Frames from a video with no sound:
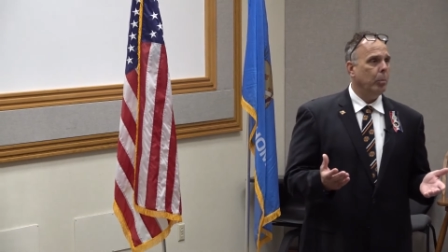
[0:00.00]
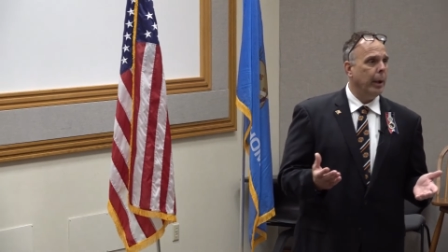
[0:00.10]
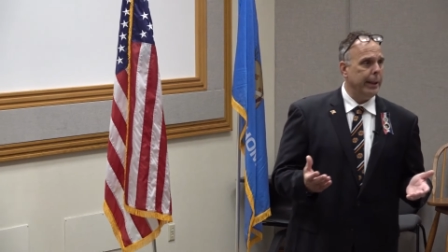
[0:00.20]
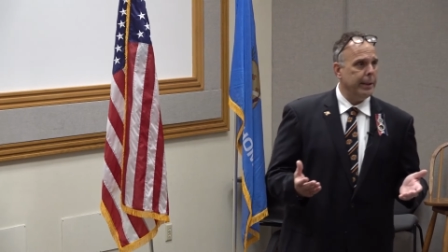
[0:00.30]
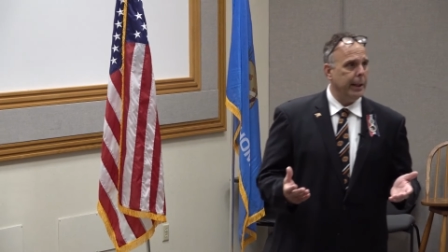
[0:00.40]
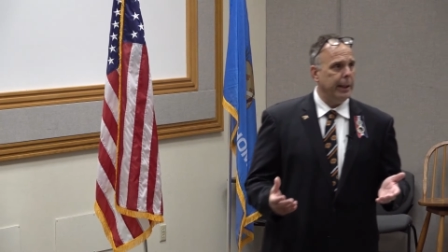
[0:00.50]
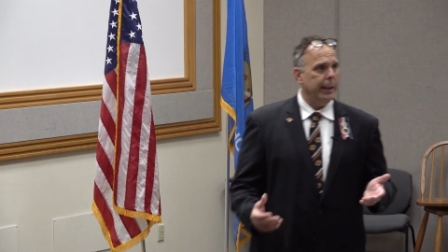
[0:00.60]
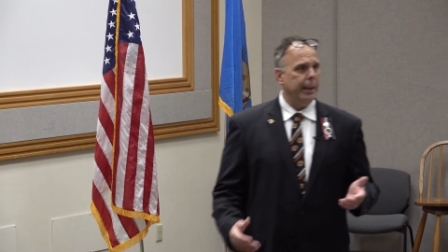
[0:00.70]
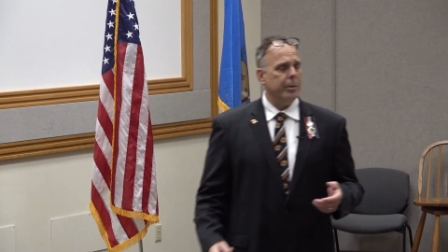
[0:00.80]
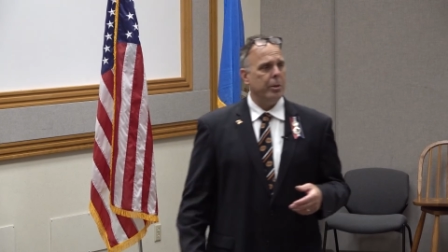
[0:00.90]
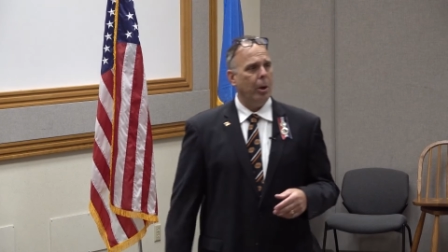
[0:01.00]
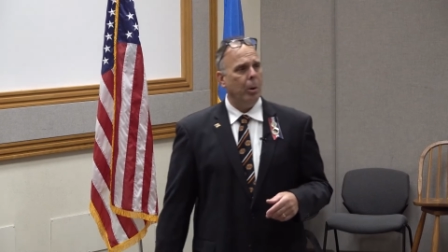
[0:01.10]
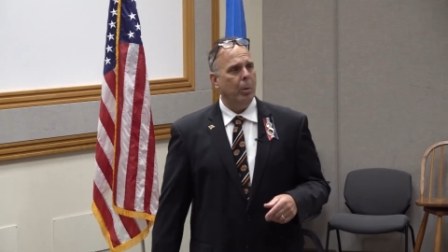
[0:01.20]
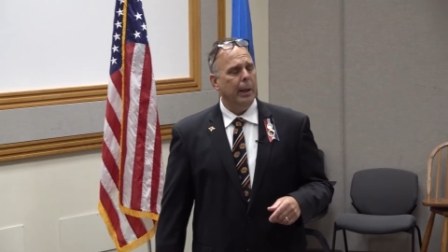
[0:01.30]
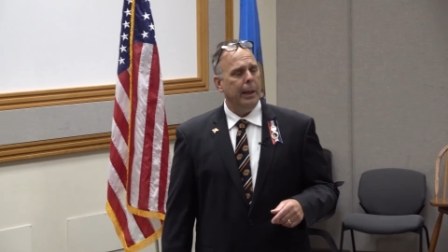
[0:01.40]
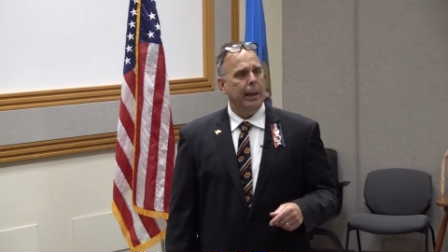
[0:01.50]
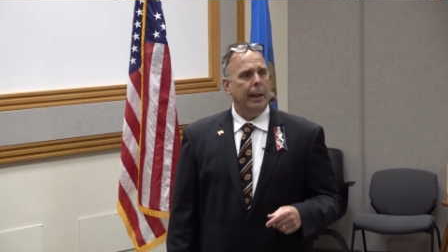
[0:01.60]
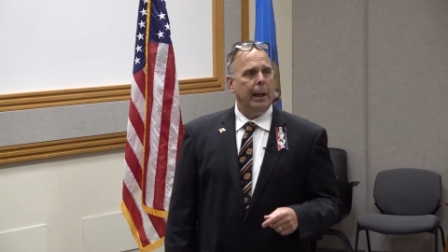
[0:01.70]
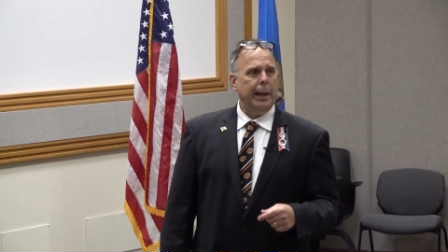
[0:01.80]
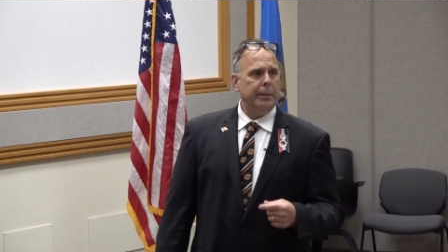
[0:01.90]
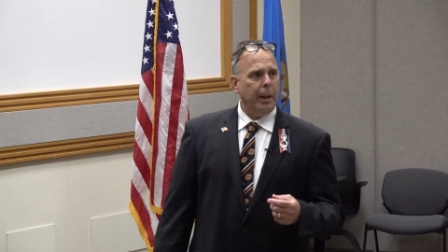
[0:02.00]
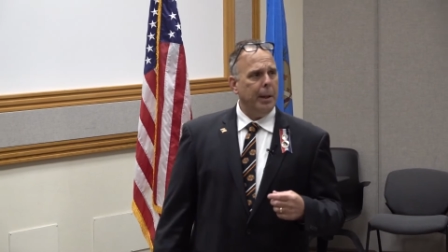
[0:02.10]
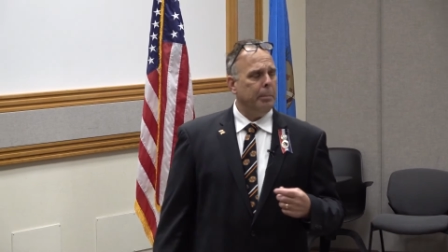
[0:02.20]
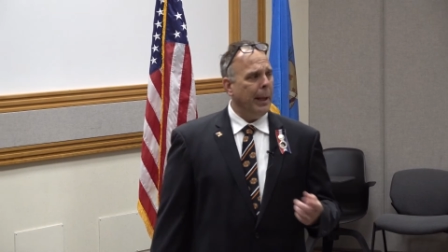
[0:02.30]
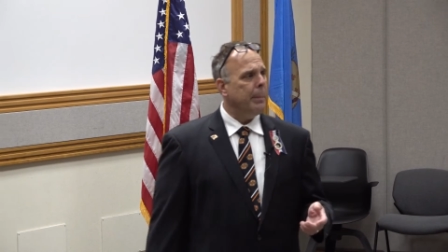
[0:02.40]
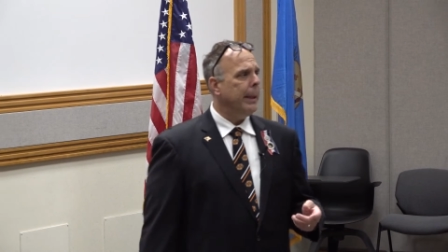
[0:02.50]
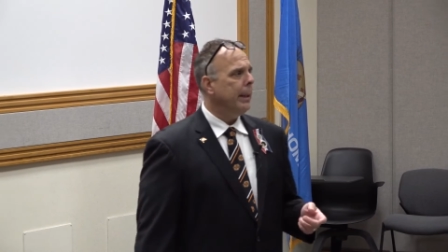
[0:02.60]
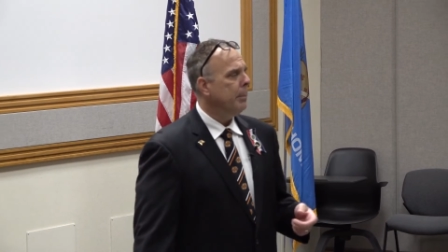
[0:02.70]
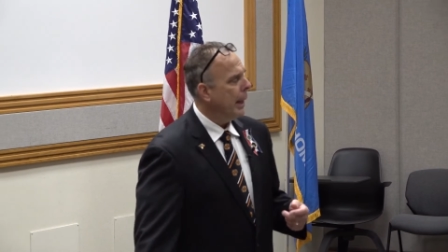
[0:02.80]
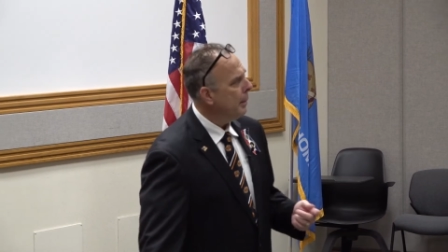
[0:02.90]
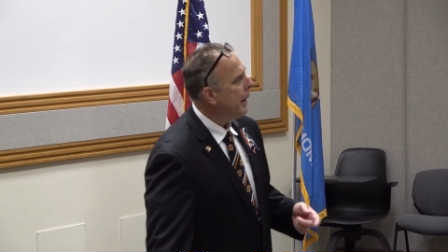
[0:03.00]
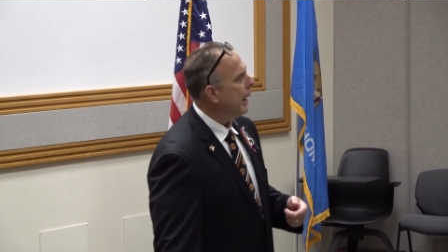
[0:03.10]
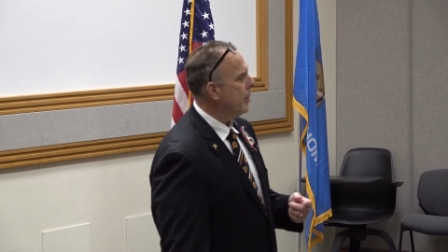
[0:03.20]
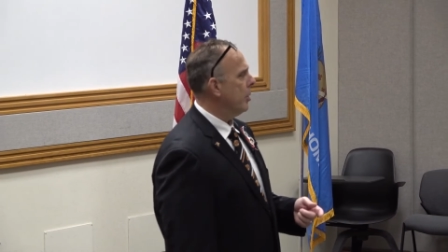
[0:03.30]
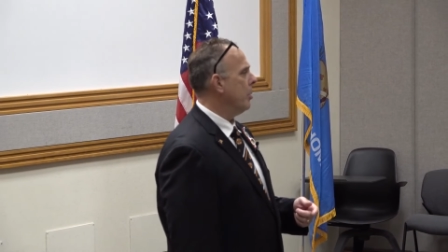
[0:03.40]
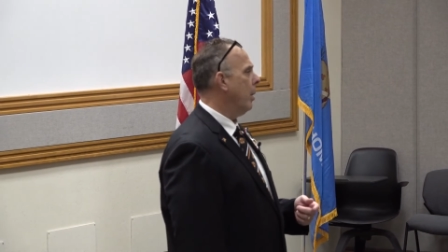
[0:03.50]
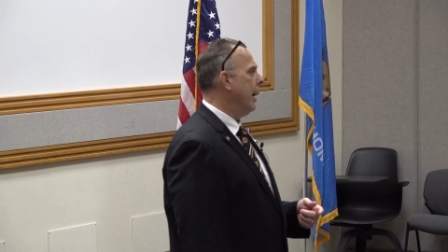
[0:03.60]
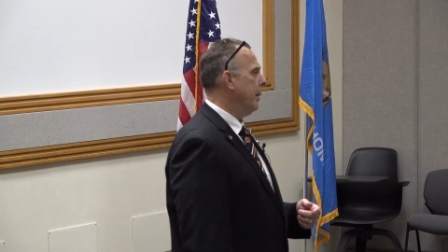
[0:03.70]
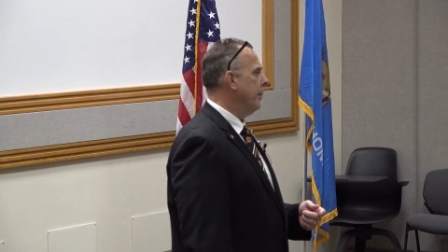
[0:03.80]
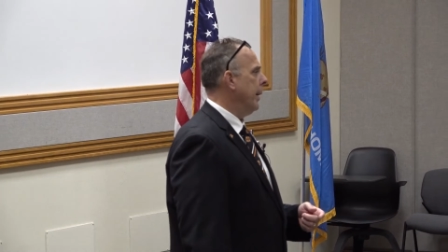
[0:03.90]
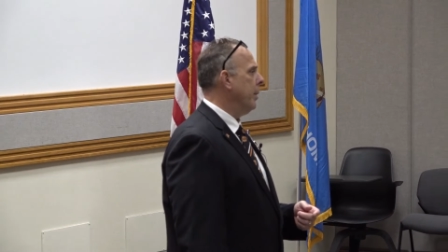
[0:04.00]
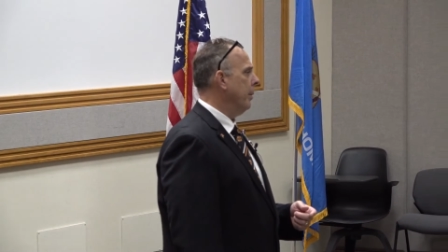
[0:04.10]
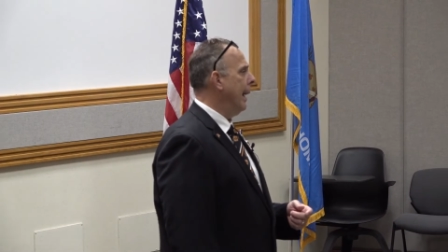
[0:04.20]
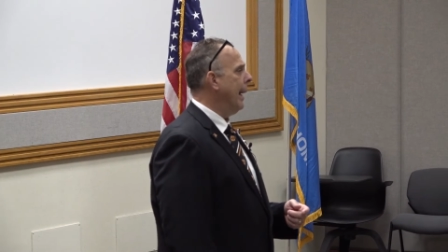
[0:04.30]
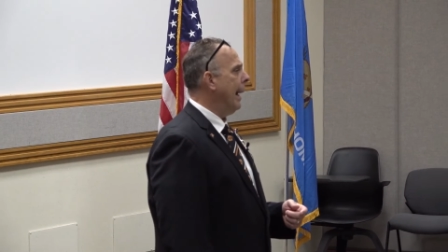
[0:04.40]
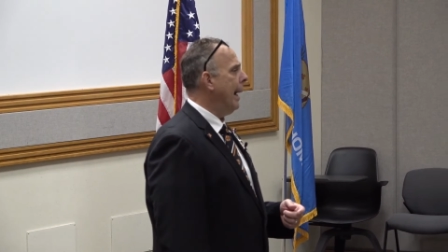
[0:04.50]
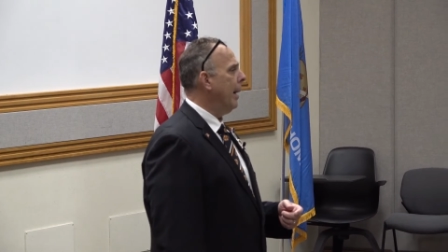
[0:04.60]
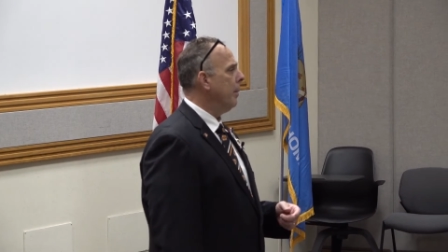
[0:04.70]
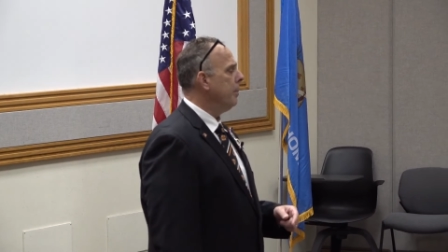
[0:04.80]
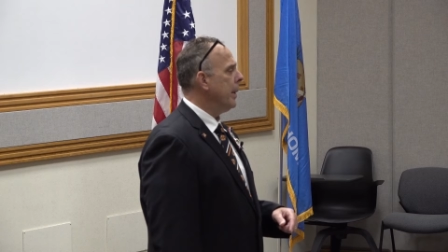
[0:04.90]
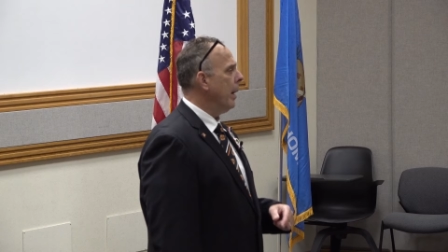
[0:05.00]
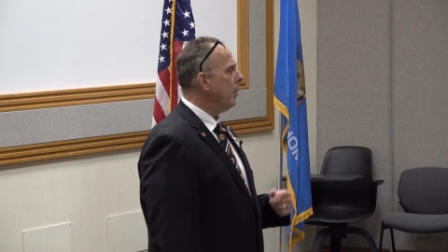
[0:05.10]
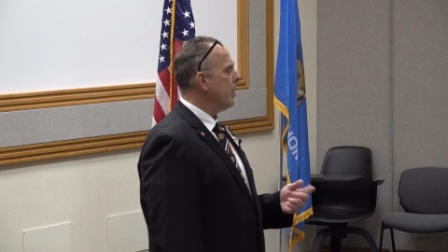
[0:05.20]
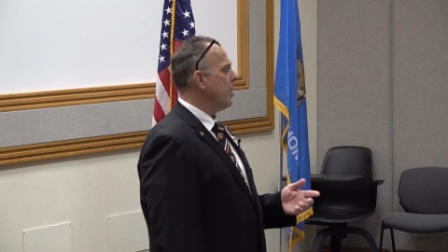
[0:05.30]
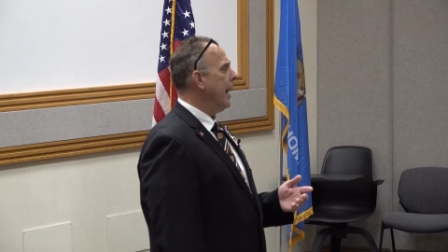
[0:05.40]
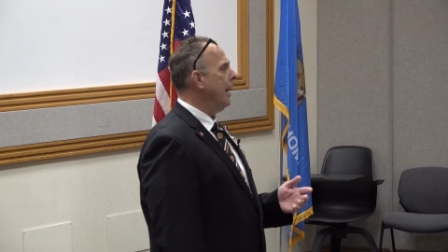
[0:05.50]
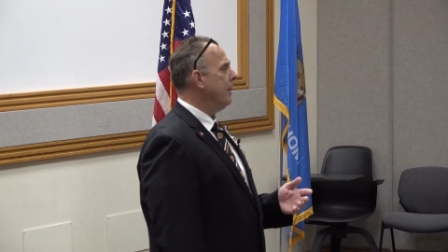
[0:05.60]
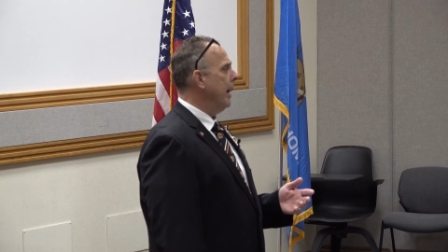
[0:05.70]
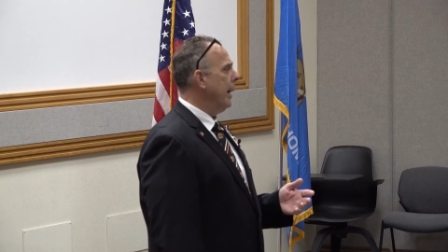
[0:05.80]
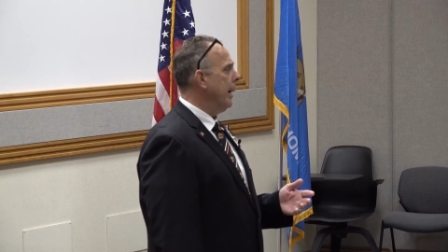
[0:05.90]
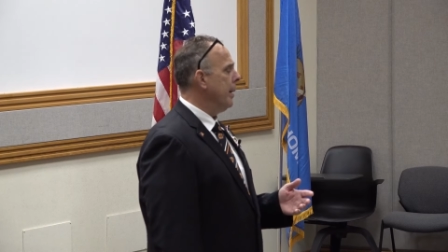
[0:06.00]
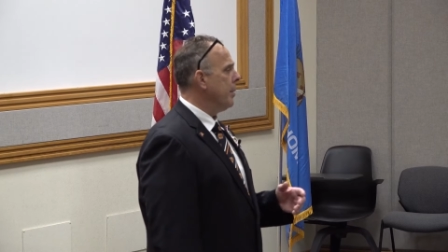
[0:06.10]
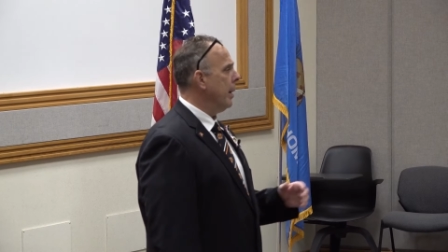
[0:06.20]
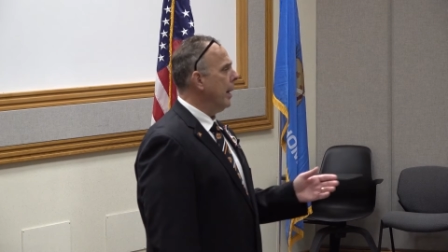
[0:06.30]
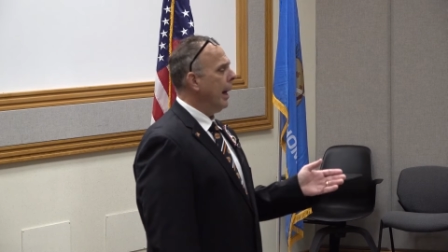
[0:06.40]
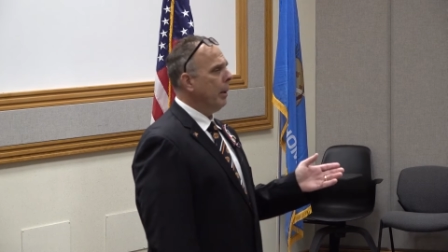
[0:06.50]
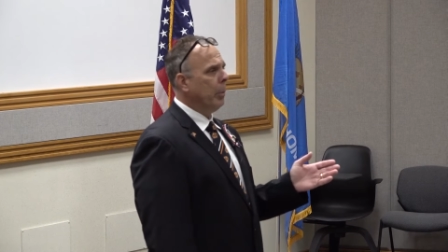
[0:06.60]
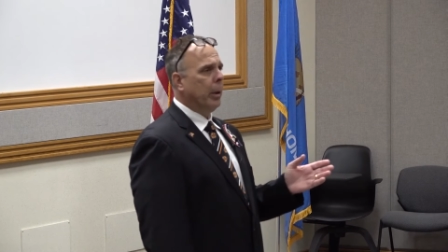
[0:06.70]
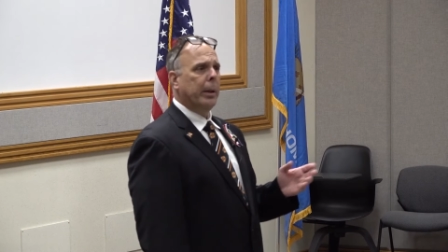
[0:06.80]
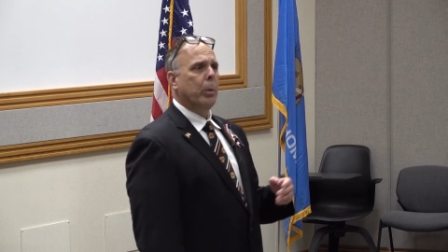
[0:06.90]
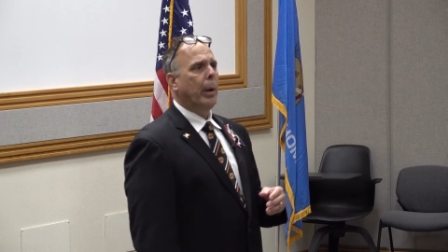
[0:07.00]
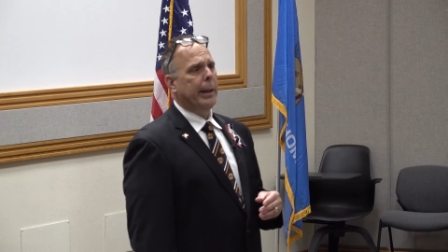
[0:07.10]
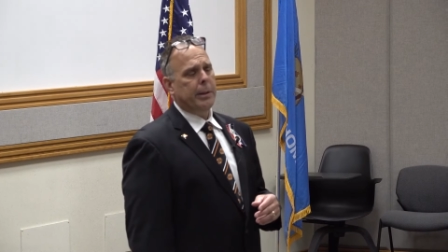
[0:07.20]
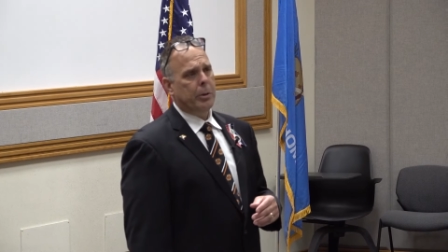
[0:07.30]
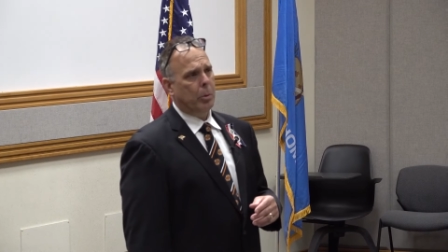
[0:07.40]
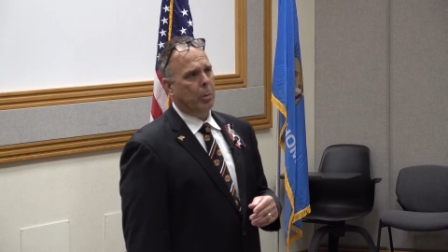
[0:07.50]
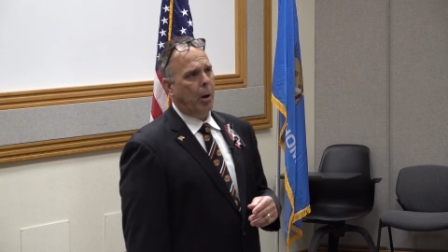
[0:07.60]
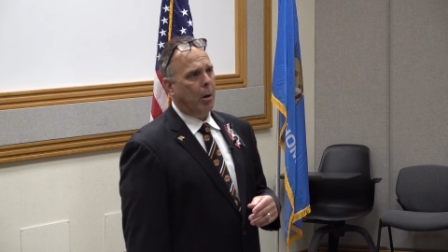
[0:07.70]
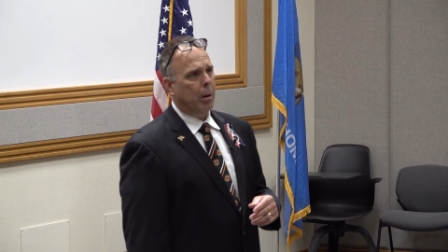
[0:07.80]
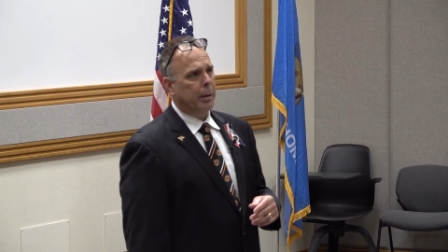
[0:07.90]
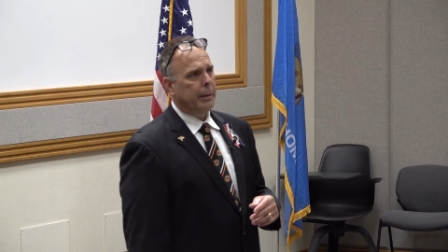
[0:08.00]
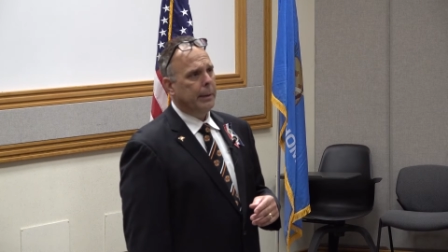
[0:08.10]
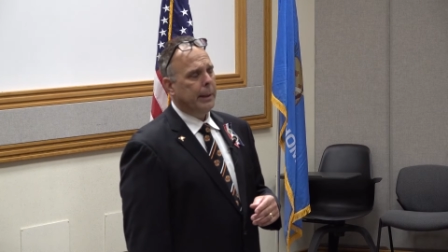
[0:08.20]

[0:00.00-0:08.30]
what he did. And so I thought maybe I should try to figure that out. The other sad thing is that I really waited too long,